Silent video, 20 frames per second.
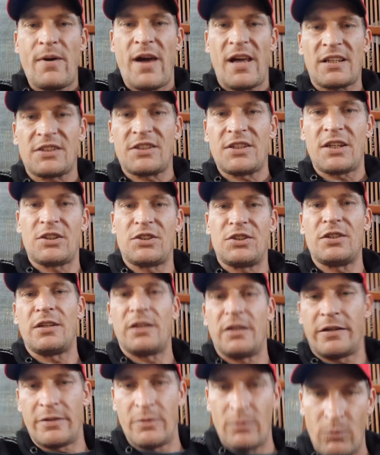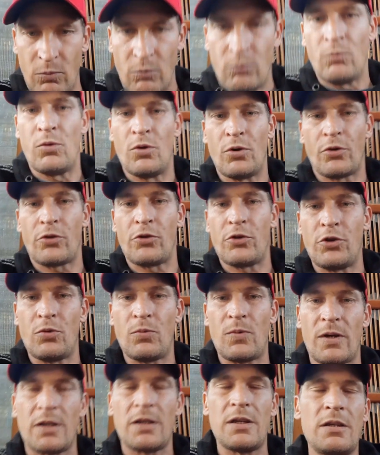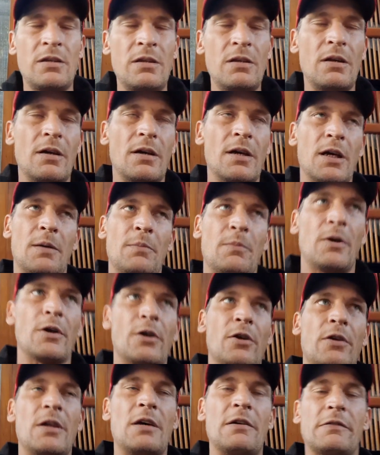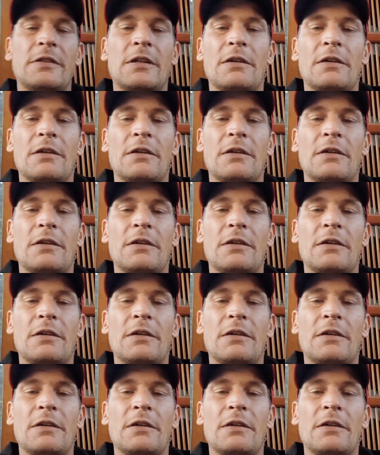back section out and brought a new one in. I don't have